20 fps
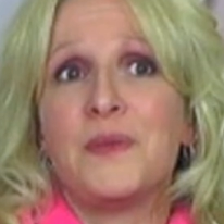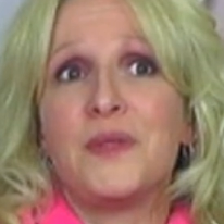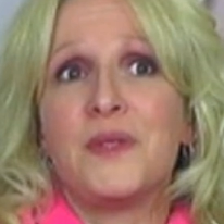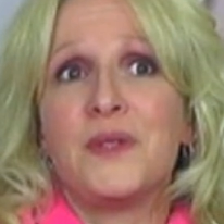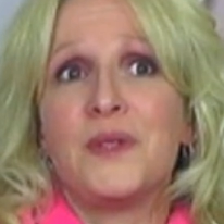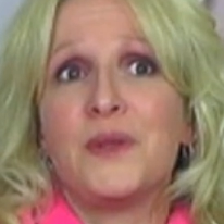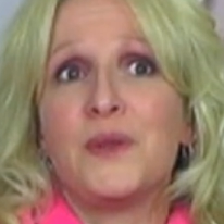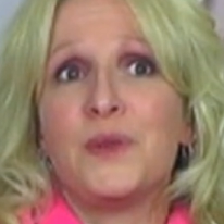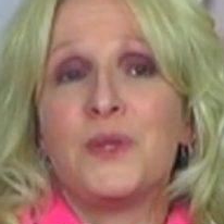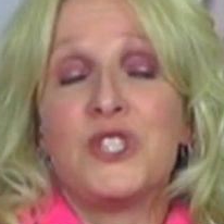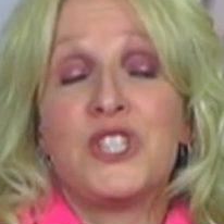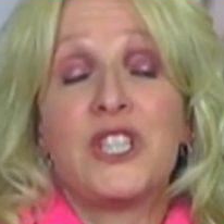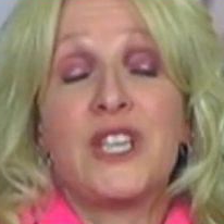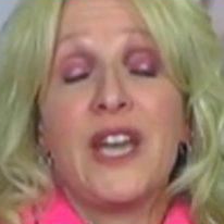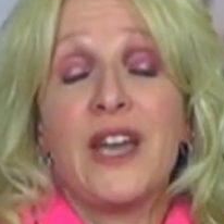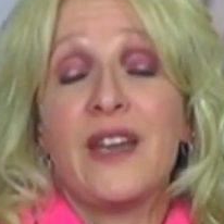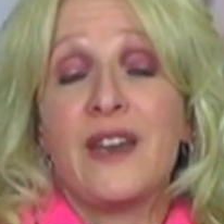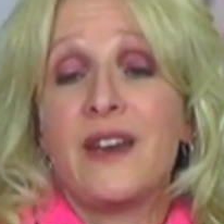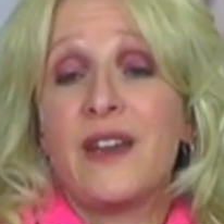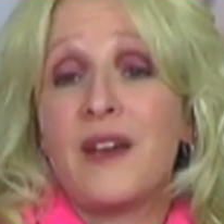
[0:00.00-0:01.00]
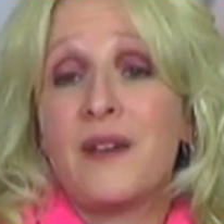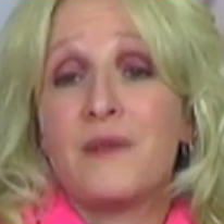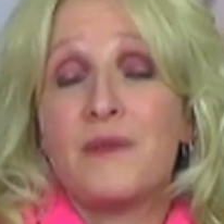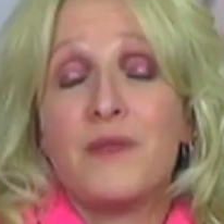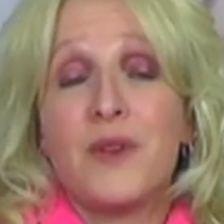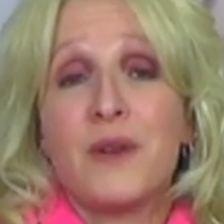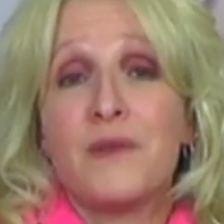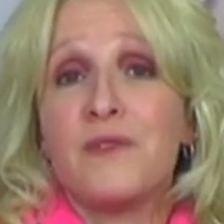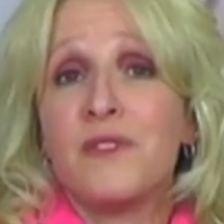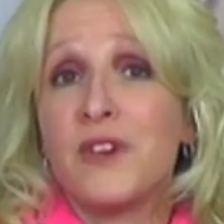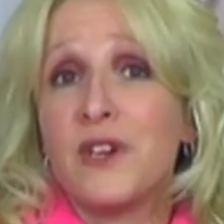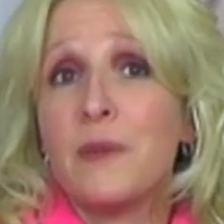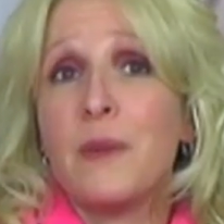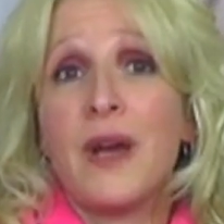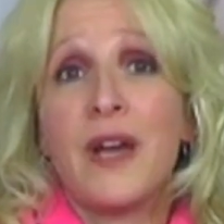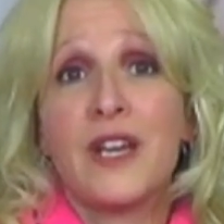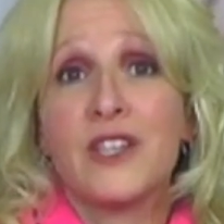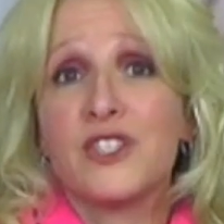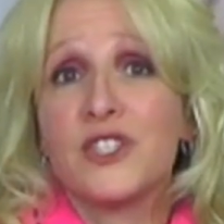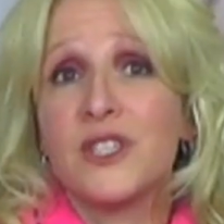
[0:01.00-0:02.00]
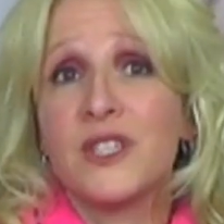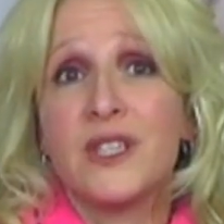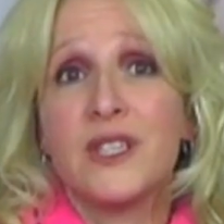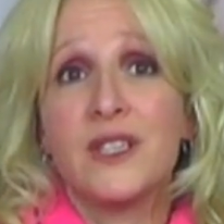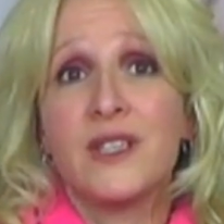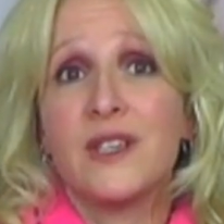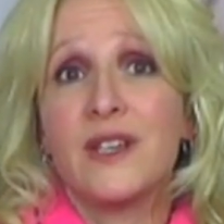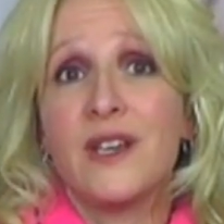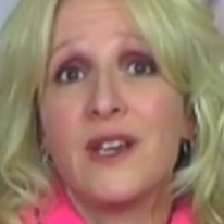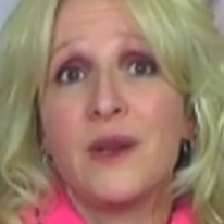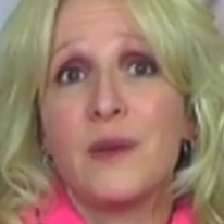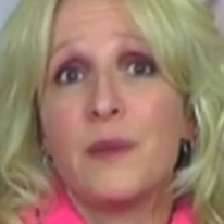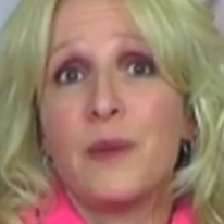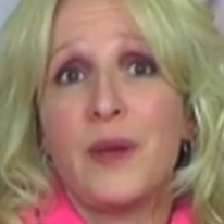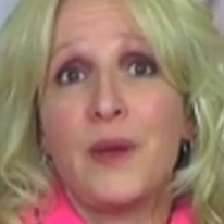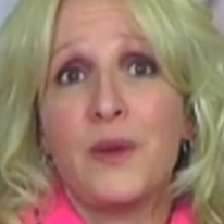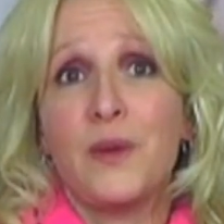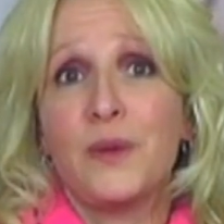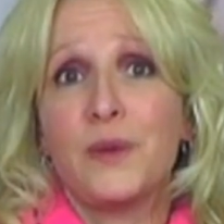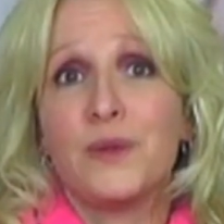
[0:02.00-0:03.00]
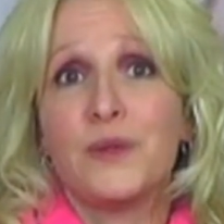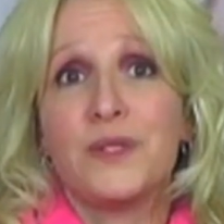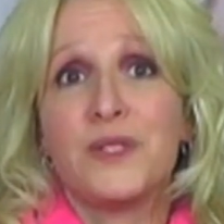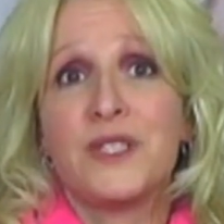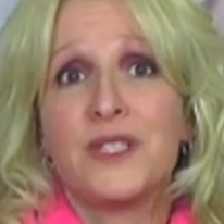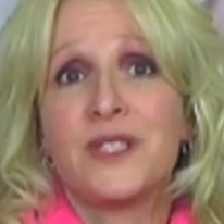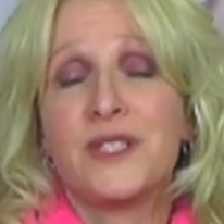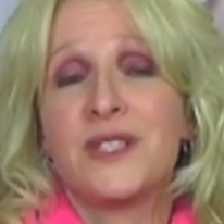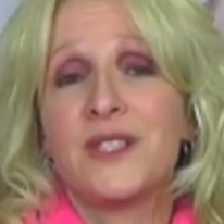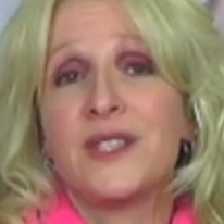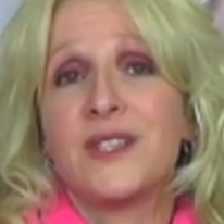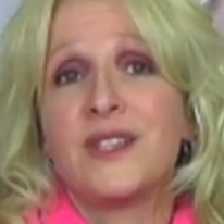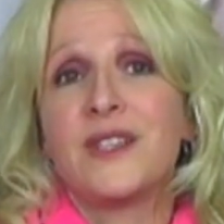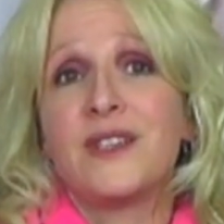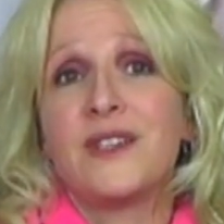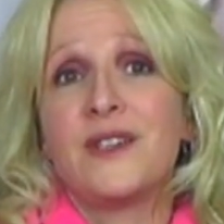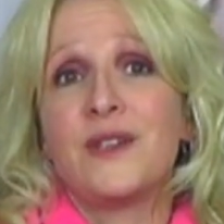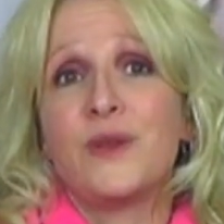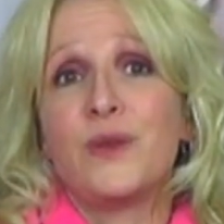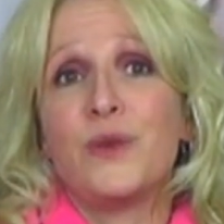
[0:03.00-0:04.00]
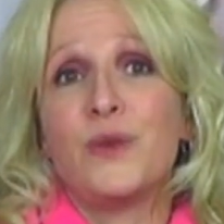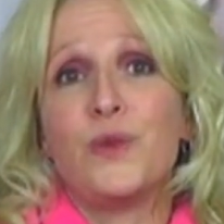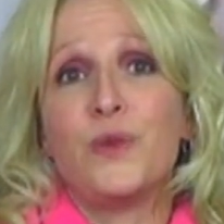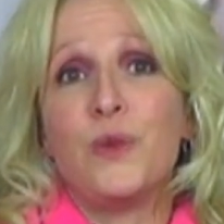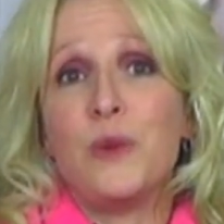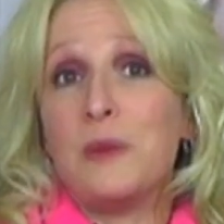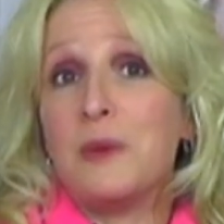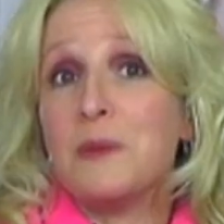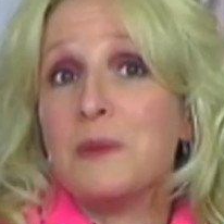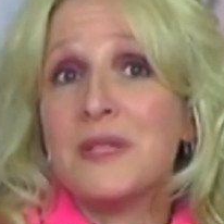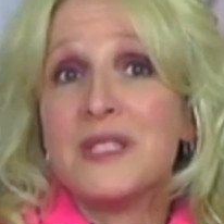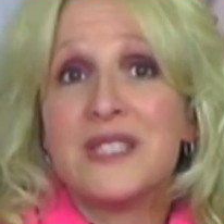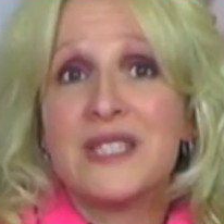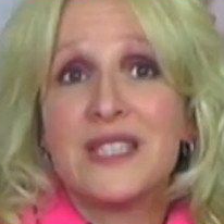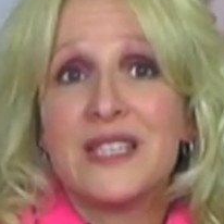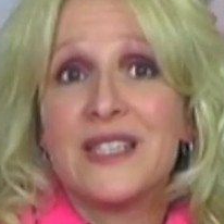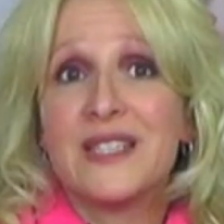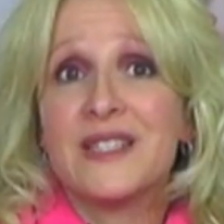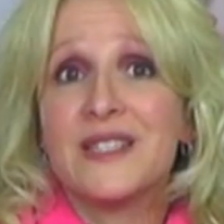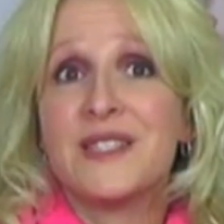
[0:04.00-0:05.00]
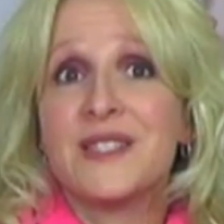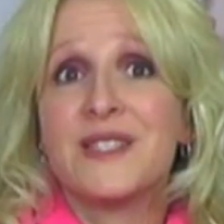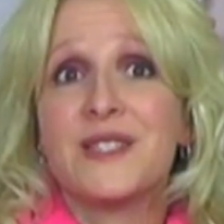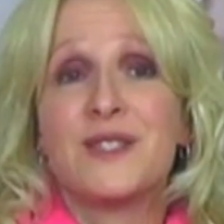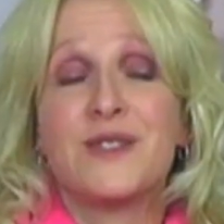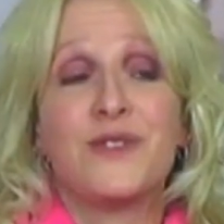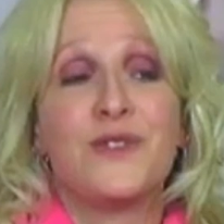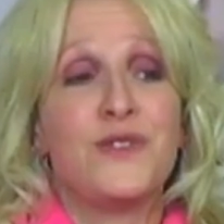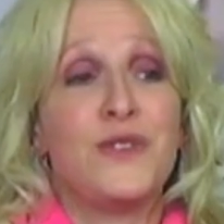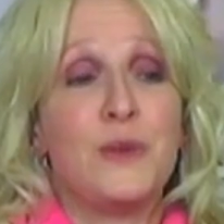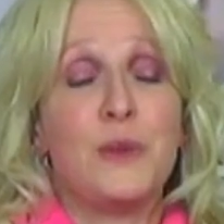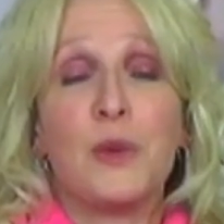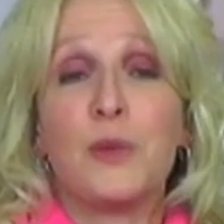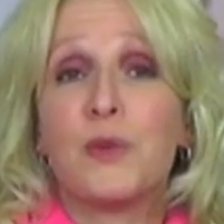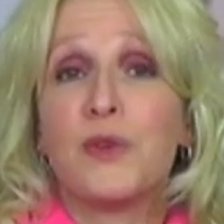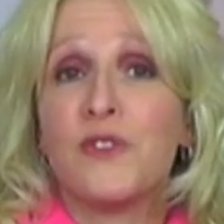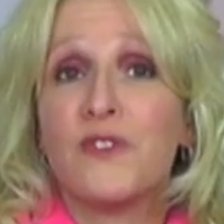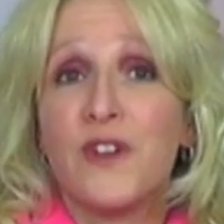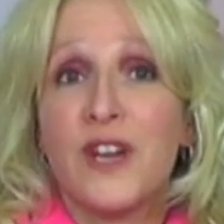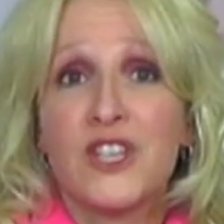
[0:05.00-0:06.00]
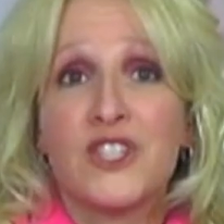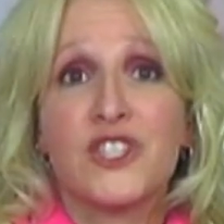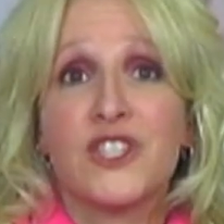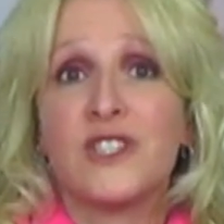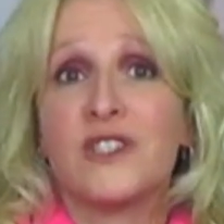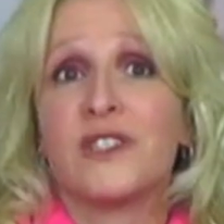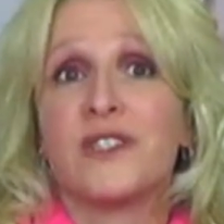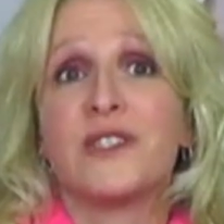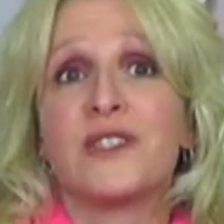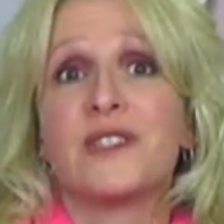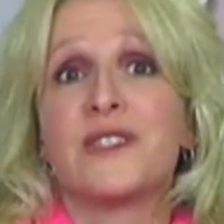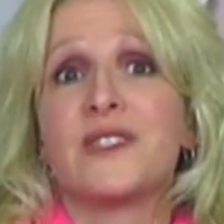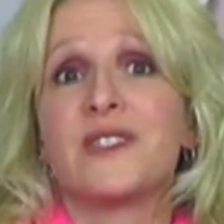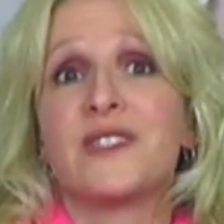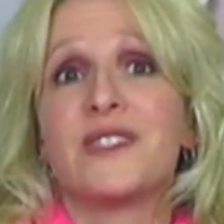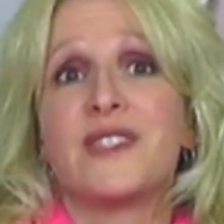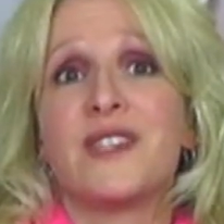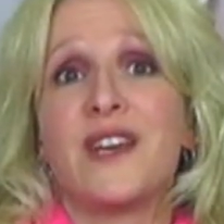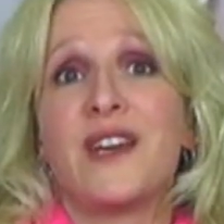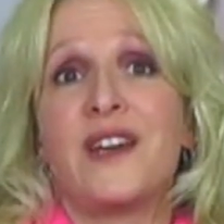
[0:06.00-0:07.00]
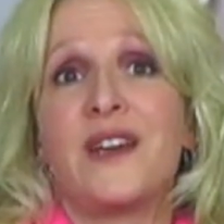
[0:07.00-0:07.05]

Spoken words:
which, again, I'm very passionate about women in business, female professionals.